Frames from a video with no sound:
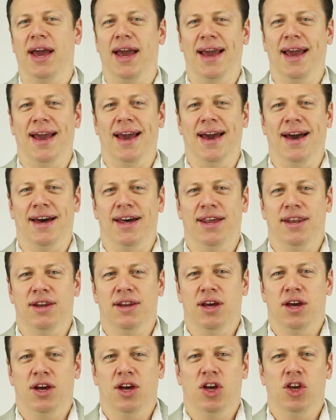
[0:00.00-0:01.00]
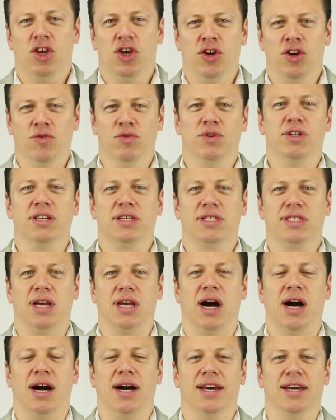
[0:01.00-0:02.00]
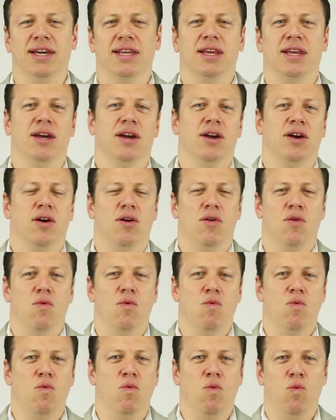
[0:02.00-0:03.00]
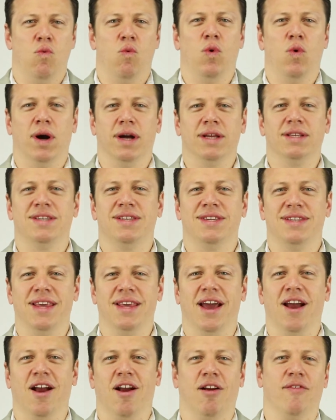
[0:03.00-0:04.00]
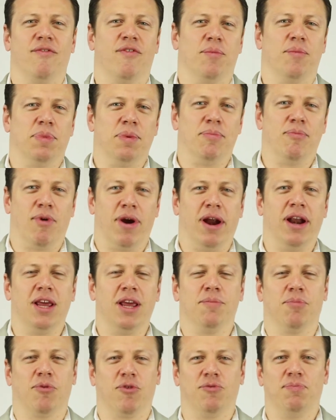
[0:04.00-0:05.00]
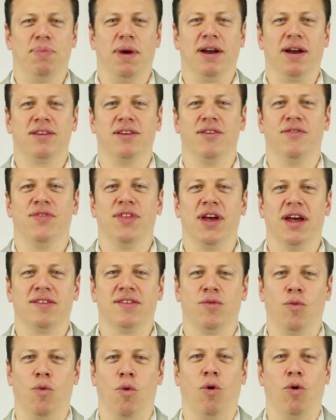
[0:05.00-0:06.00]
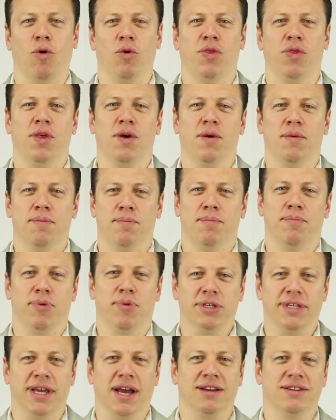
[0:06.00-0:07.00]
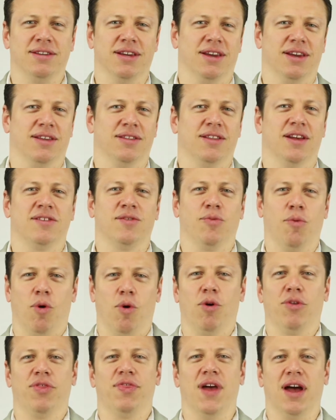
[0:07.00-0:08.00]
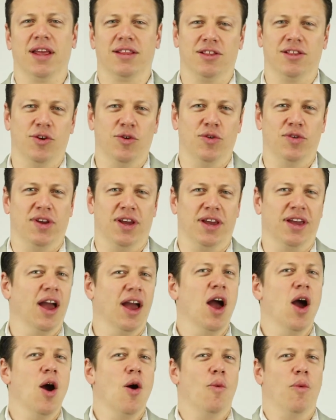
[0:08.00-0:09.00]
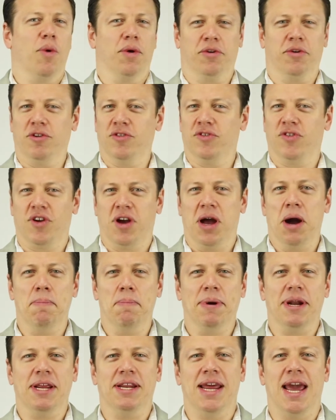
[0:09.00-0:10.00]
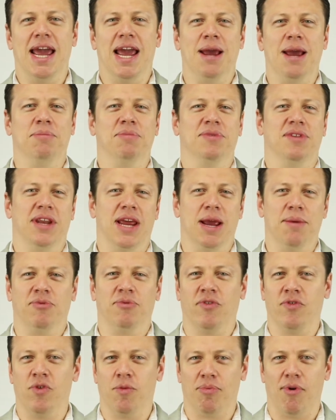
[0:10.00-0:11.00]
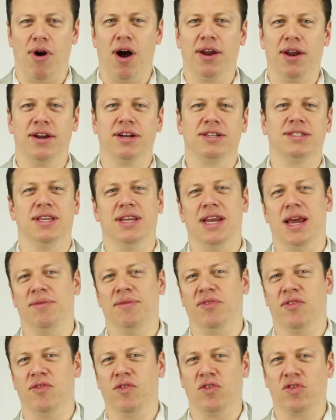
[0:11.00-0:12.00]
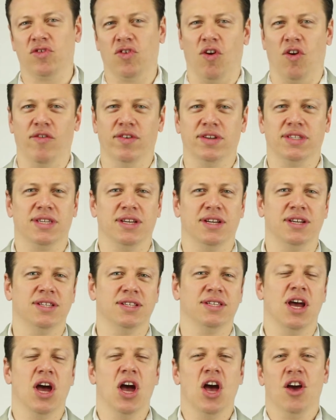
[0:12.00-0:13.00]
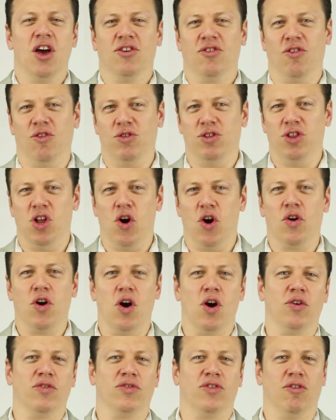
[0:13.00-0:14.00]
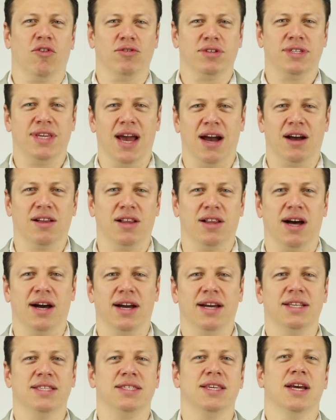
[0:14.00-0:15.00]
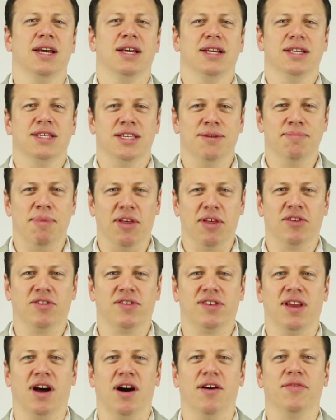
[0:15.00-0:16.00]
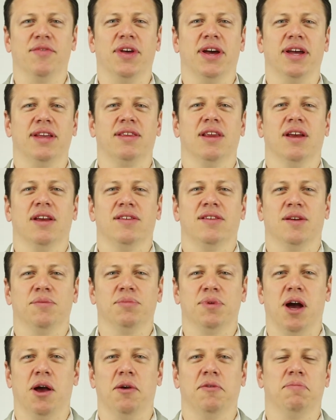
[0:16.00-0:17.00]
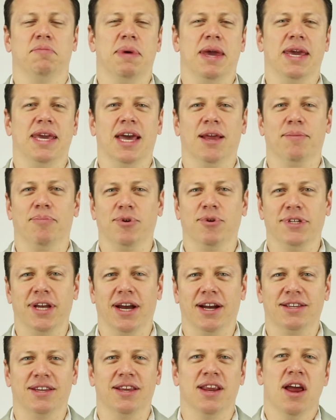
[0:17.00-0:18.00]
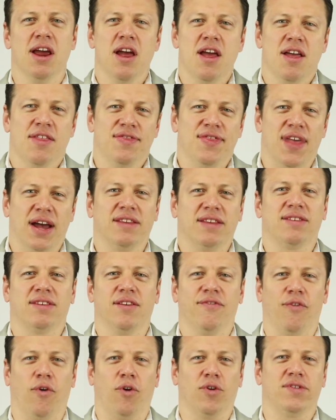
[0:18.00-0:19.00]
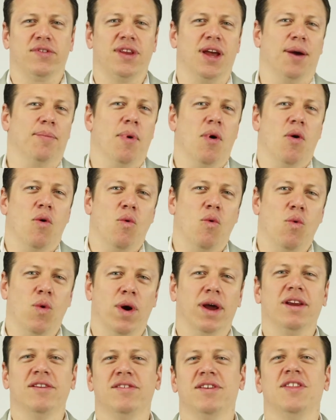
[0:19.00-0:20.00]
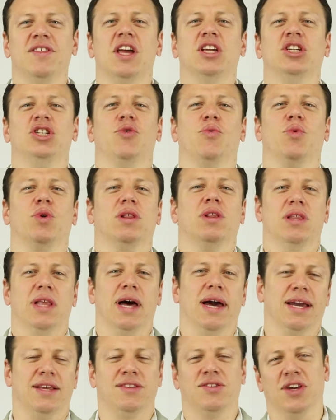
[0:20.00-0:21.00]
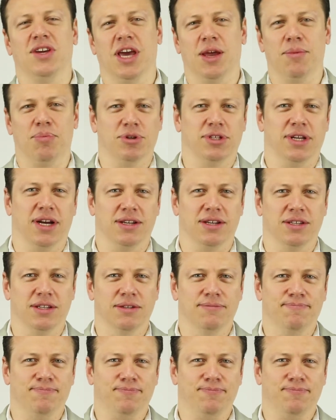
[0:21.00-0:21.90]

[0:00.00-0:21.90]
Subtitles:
and you decide what's there from the branding perspective that's worth protecting, that's worth not losing. Whether it's a company name, the names of your products, the names of your services, your logos, your taglines, some other stuff that sometimes may get protected. That's the first step. What is it that you would like to get protected?